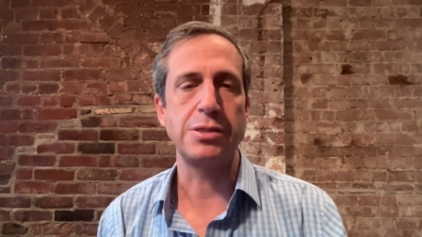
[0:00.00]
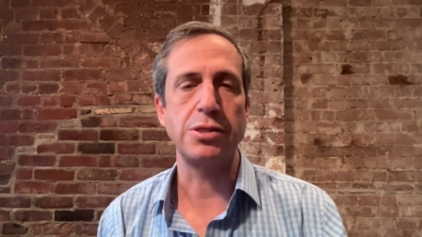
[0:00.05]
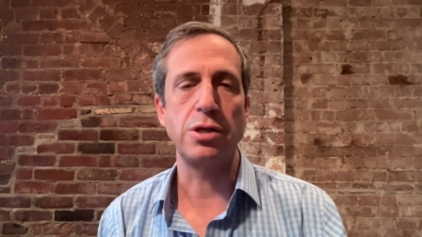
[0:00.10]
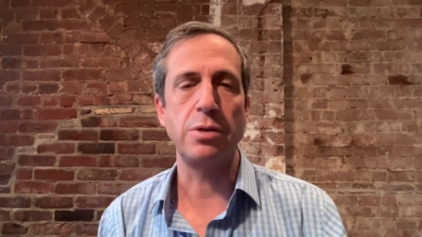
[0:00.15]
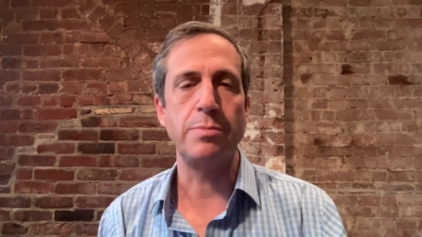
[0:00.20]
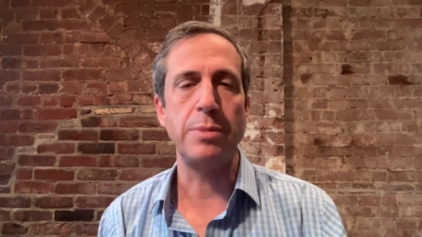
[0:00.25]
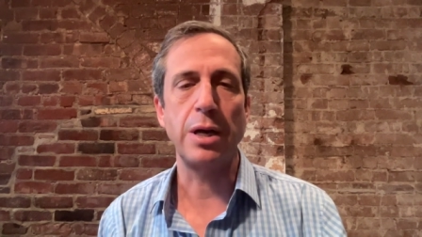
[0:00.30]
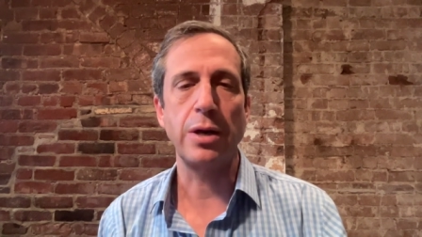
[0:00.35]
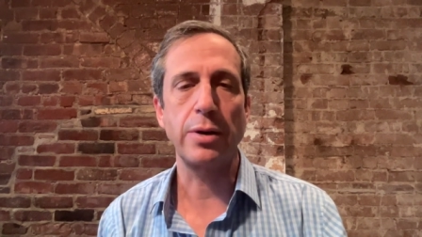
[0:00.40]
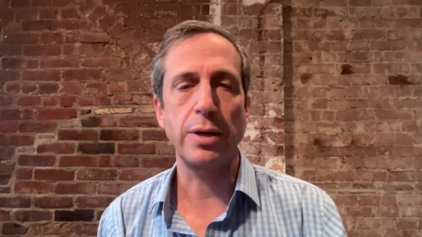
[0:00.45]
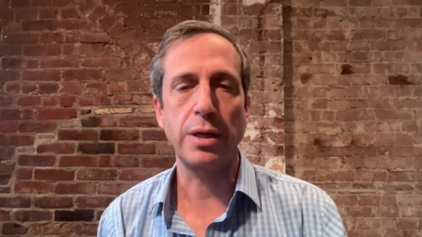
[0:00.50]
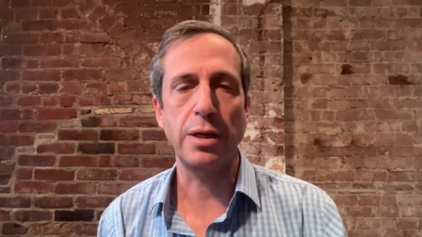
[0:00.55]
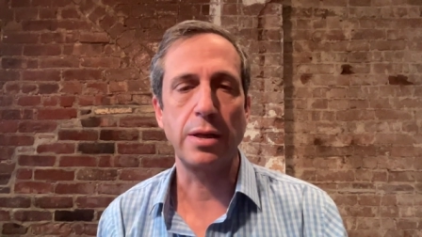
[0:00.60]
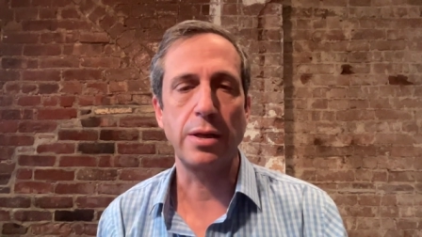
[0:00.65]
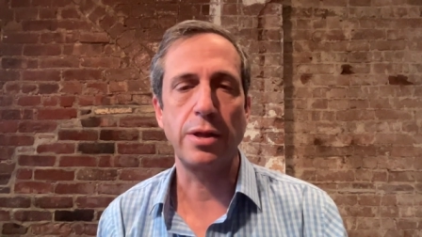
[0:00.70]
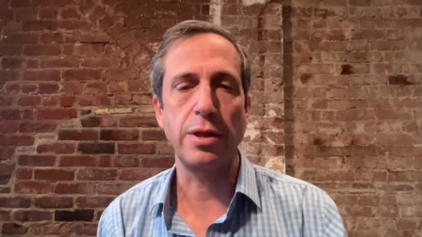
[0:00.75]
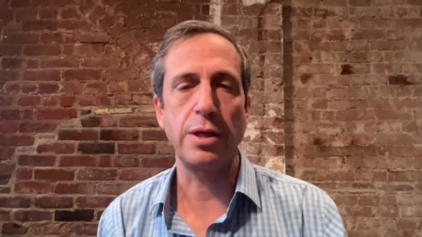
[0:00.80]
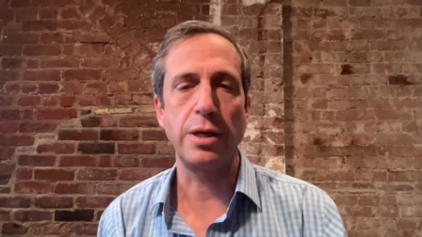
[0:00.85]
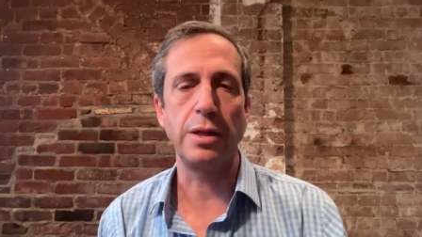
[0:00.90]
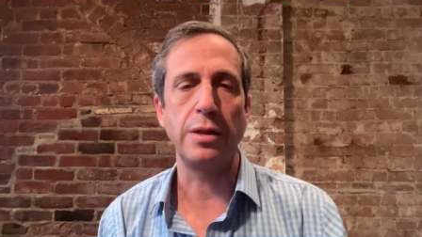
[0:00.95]
It's an
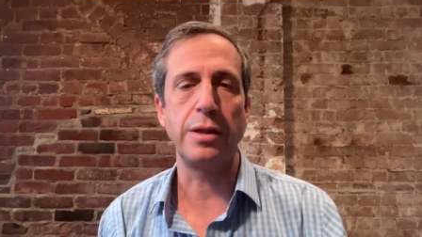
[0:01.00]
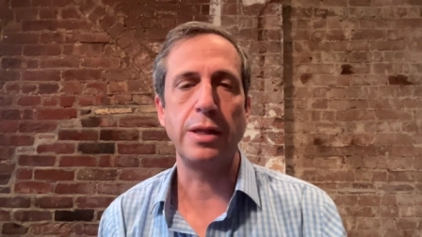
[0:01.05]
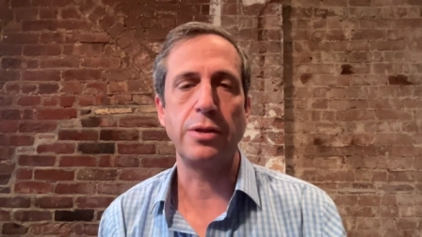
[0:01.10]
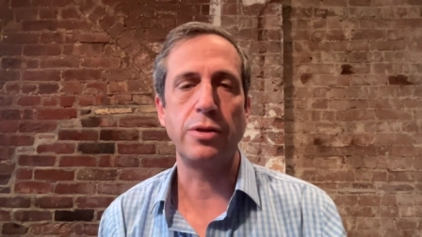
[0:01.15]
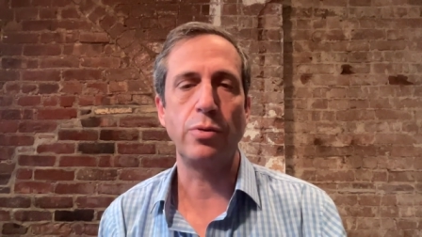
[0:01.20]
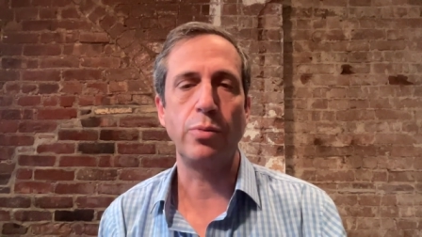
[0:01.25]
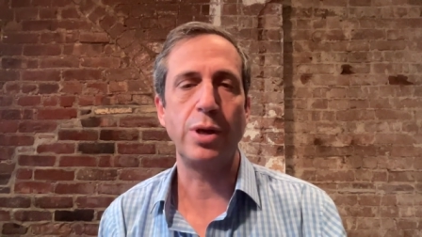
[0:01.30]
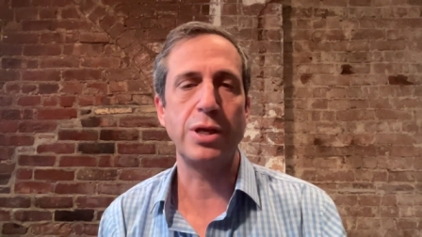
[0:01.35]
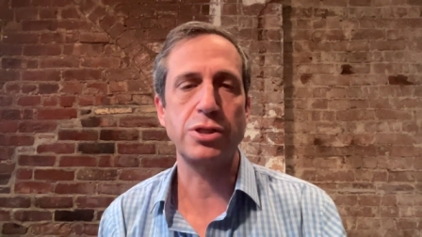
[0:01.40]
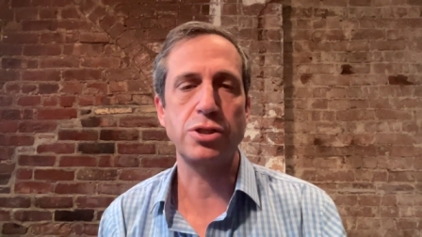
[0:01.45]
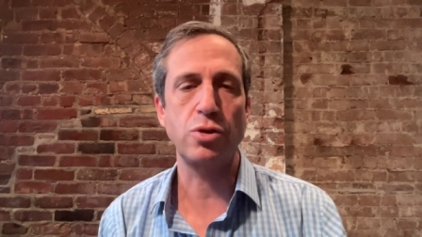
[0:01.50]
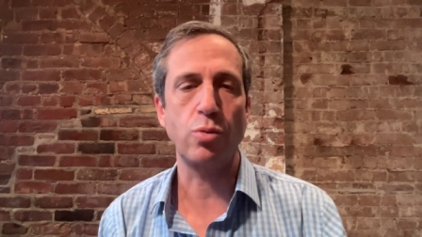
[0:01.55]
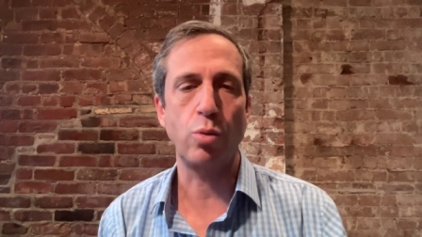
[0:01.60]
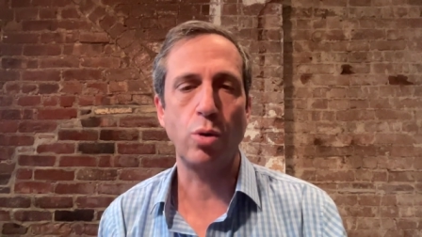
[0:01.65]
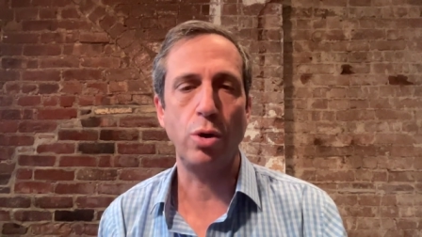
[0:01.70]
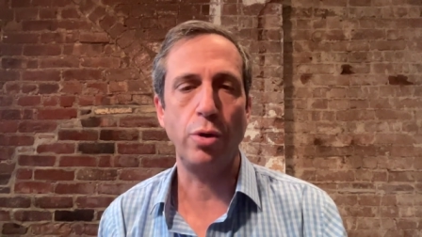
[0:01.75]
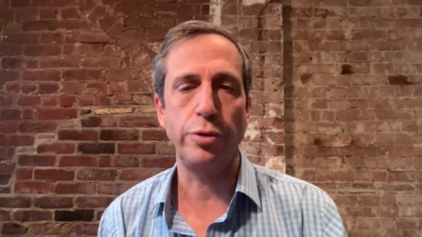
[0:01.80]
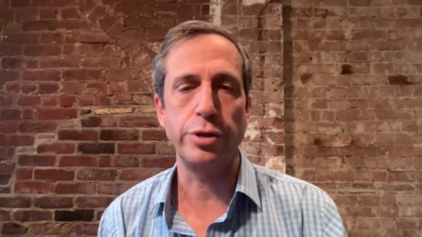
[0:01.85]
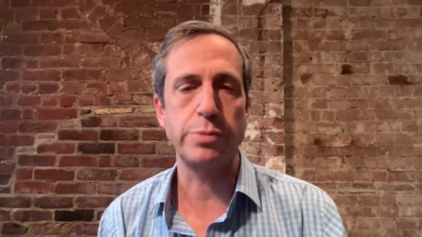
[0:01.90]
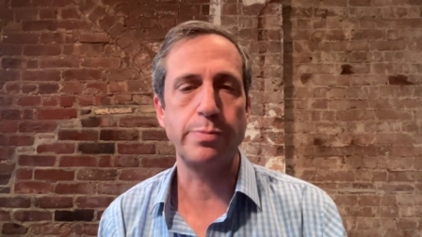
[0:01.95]
American thing that the rest of the
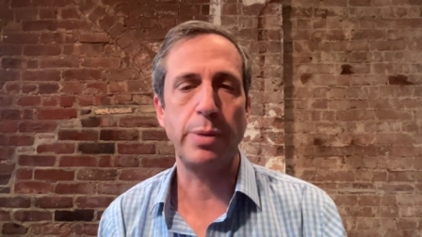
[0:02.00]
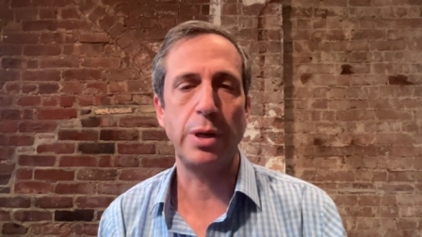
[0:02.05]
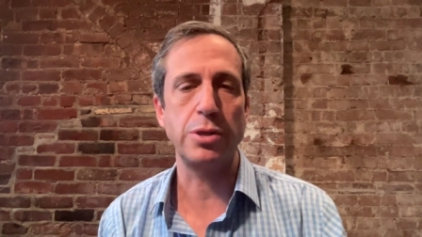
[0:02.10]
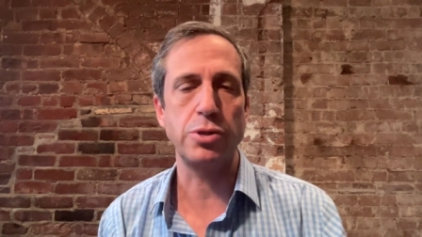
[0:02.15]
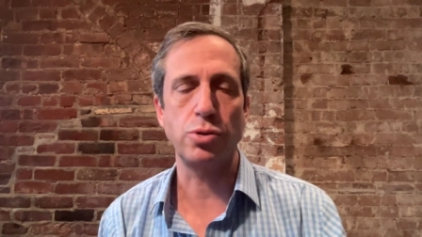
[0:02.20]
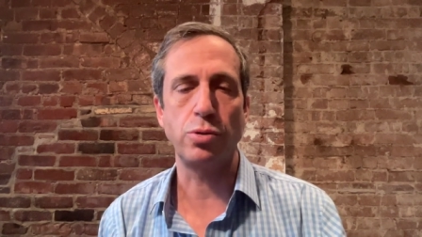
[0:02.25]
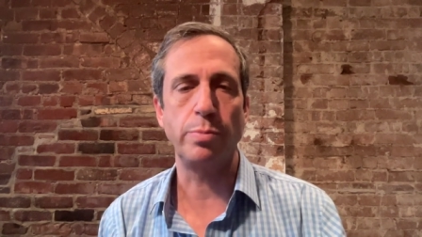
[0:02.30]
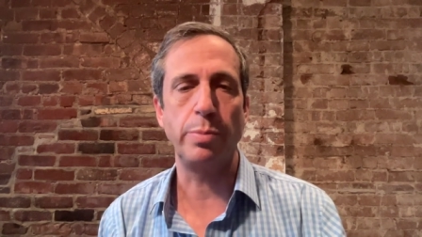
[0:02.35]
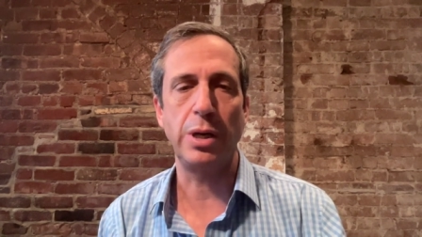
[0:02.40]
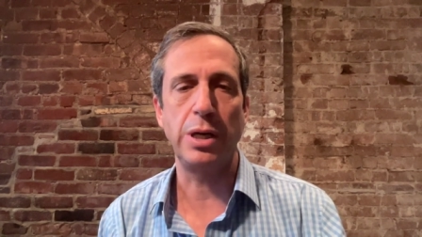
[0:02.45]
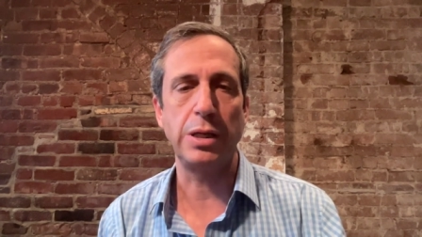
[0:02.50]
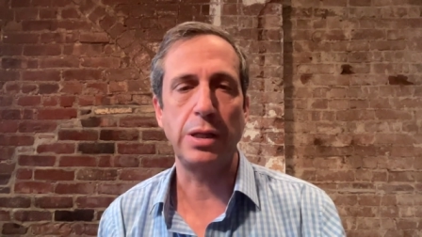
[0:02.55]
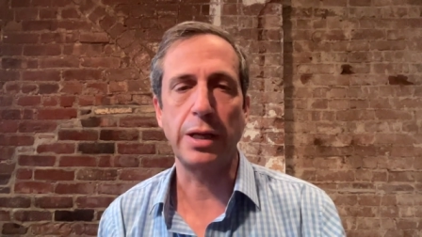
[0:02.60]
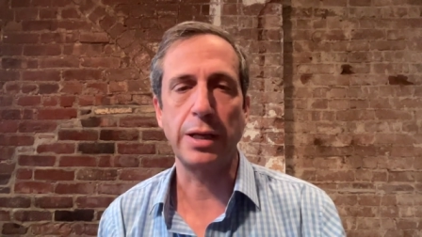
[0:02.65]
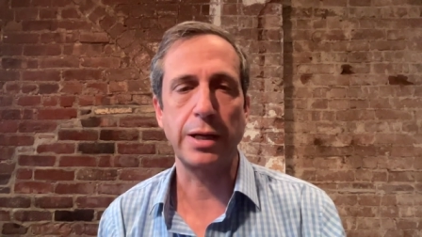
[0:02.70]
world is puzzled by,